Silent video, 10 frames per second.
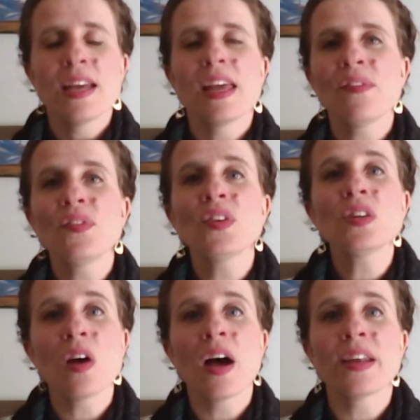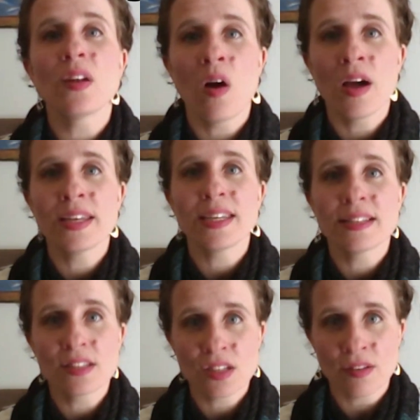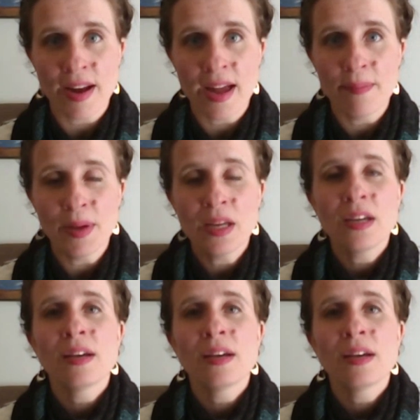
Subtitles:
If you're not on Instagram,